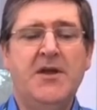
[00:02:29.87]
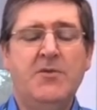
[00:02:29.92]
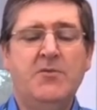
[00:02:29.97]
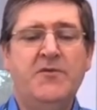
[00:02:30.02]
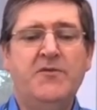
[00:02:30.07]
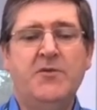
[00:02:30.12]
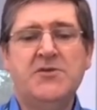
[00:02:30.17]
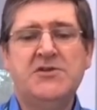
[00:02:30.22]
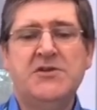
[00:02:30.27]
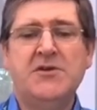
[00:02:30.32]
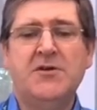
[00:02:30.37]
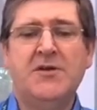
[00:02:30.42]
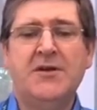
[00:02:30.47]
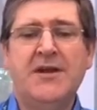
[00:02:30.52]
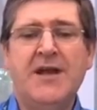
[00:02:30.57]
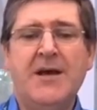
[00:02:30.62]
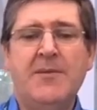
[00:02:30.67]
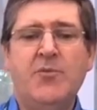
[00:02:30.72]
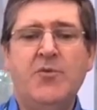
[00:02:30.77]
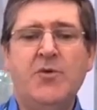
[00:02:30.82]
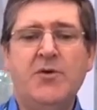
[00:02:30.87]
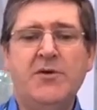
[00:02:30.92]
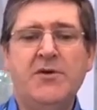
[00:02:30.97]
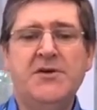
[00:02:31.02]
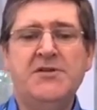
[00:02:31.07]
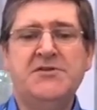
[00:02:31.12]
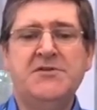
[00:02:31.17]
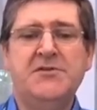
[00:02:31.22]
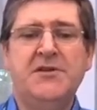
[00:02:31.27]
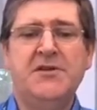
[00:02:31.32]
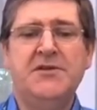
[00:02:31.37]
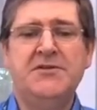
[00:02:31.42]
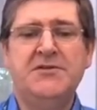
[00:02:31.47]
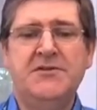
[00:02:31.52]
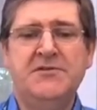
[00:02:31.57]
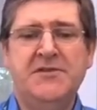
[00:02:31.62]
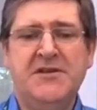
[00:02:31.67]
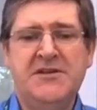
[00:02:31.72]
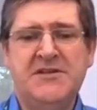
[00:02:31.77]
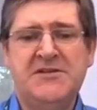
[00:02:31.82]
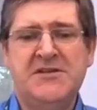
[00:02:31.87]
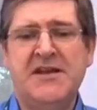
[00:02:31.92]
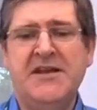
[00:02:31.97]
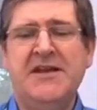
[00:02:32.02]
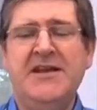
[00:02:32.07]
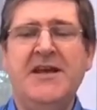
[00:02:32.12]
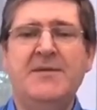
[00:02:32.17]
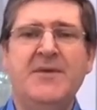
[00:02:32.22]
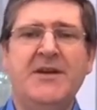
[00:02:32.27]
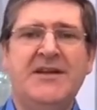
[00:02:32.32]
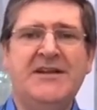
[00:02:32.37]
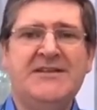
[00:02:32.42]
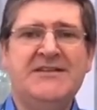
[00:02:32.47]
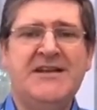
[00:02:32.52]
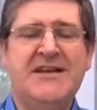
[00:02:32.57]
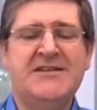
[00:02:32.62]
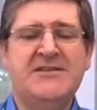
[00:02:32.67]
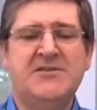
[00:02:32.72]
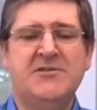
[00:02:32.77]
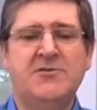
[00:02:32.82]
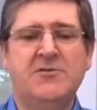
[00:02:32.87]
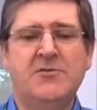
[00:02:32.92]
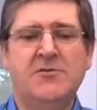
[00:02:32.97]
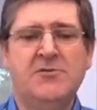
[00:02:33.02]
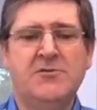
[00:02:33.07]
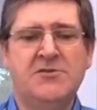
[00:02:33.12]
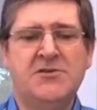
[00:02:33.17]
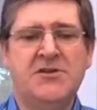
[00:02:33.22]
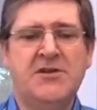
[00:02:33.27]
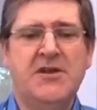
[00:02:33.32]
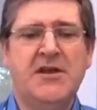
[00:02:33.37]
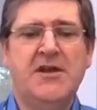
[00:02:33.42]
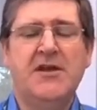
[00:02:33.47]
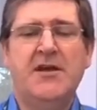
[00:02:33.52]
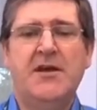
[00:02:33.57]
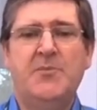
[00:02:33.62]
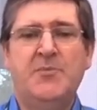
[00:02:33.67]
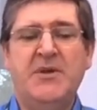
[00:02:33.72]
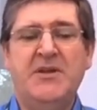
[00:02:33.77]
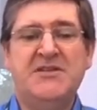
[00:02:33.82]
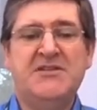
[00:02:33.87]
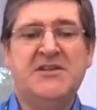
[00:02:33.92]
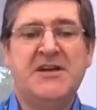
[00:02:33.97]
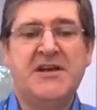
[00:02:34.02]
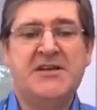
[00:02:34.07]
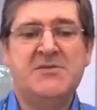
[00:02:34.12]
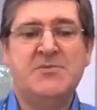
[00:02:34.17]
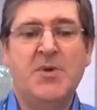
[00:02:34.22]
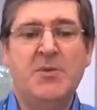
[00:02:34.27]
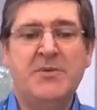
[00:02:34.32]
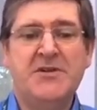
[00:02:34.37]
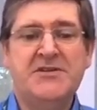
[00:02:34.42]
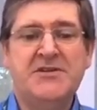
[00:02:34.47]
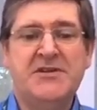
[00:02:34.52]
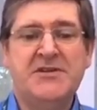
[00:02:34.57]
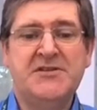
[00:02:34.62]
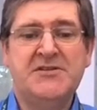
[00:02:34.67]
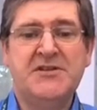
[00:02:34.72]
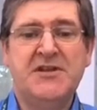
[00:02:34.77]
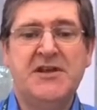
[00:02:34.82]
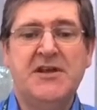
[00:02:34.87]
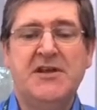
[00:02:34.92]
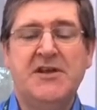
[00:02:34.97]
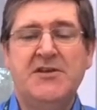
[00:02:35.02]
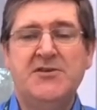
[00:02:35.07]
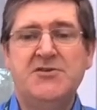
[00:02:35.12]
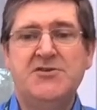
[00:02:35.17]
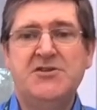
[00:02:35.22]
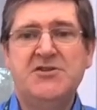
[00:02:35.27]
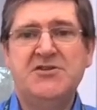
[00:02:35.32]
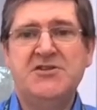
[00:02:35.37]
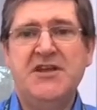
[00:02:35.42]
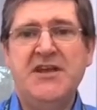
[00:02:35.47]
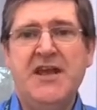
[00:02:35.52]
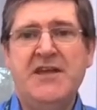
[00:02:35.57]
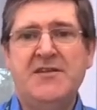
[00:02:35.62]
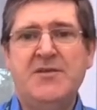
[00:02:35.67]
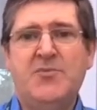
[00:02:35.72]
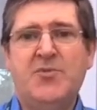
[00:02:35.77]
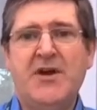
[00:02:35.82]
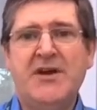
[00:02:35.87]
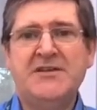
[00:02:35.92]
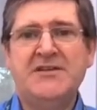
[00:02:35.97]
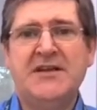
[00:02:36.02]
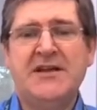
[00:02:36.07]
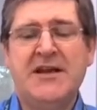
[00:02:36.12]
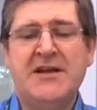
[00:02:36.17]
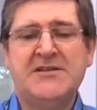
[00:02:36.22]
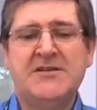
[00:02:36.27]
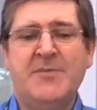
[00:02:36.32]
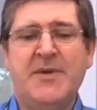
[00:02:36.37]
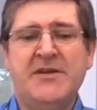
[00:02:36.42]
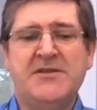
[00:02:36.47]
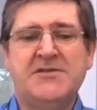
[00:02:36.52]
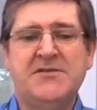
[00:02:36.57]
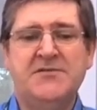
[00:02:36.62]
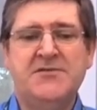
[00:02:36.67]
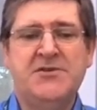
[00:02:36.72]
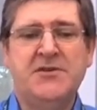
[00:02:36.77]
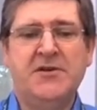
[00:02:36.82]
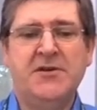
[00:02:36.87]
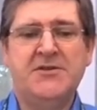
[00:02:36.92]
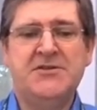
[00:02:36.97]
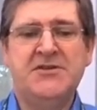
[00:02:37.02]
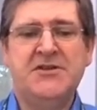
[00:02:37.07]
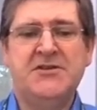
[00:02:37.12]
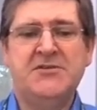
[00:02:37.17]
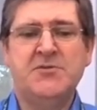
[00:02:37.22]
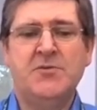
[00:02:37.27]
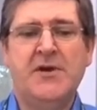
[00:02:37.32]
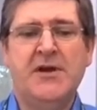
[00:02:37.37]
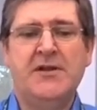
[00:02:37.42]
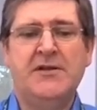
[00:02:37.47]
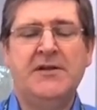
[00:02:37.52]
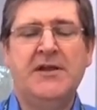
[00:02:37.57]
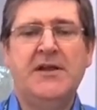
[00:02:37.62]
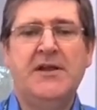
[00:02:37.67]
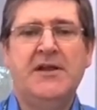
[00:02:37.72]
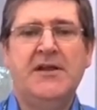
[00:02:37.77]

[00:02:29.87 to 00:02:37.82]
We've also got lab work, so you can do things like chemically test ores, build seismometers, just to get the practical aspects of geology as well.